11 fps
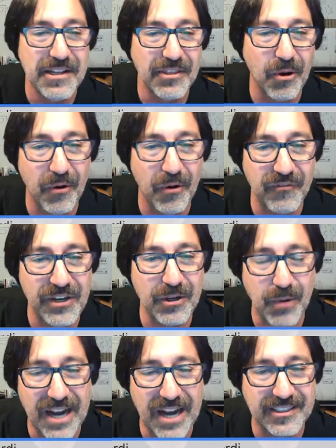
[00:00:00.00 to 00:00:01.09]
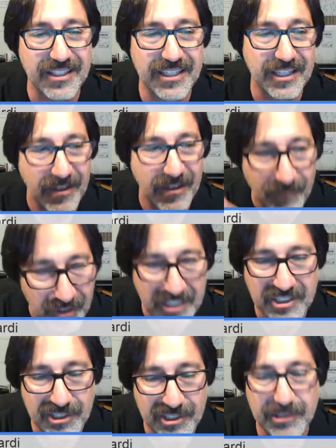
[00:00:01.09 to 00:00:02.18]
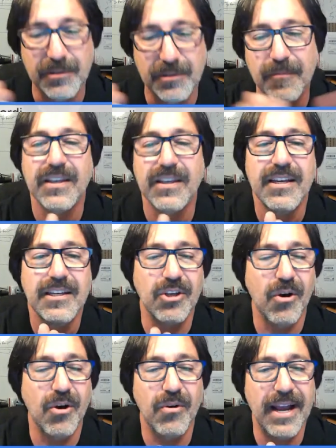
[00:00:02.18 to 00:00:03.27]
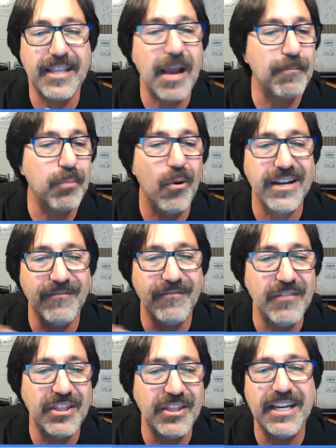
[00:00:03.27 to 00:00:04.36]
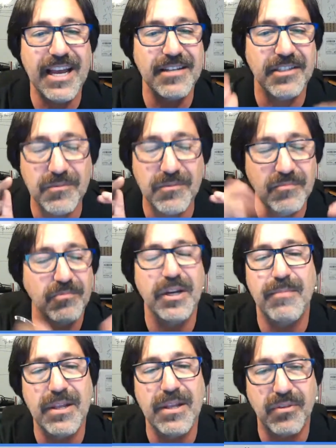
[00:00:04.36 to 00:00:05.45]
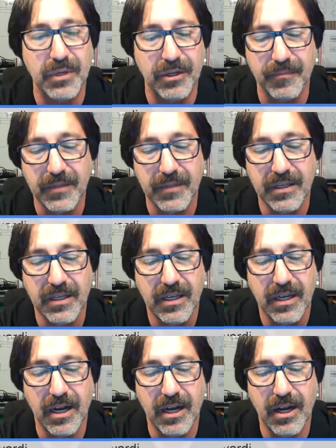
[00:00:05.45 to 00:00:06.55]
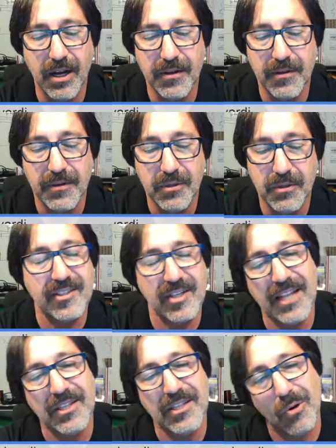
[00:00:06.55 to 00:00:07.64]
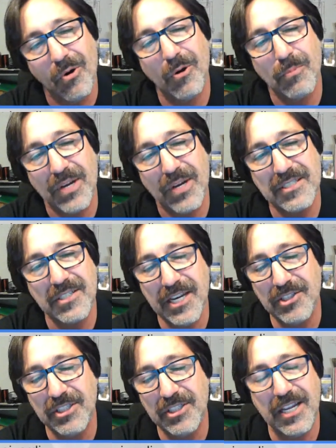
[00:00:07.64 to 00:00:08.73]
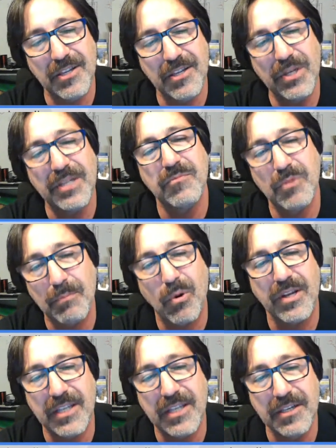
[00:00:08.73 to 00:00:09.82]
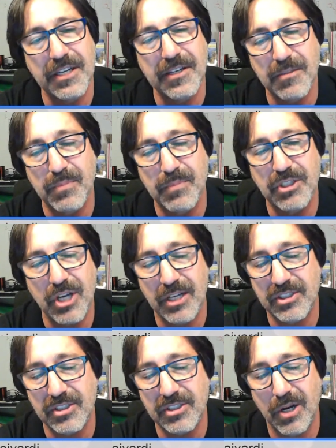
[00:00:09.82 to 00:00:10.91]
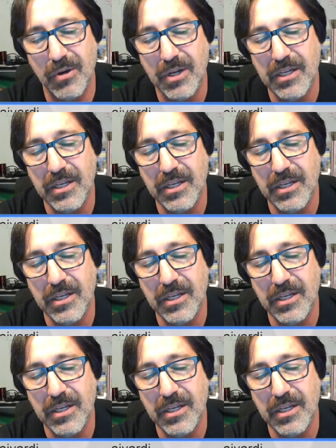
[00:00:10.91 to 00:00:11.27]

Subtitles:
the whole field practically, except for these 2. So at that point, if everything ended, we'd have been thrilled. We still had the oral presentation and the written report that needed to be judged. So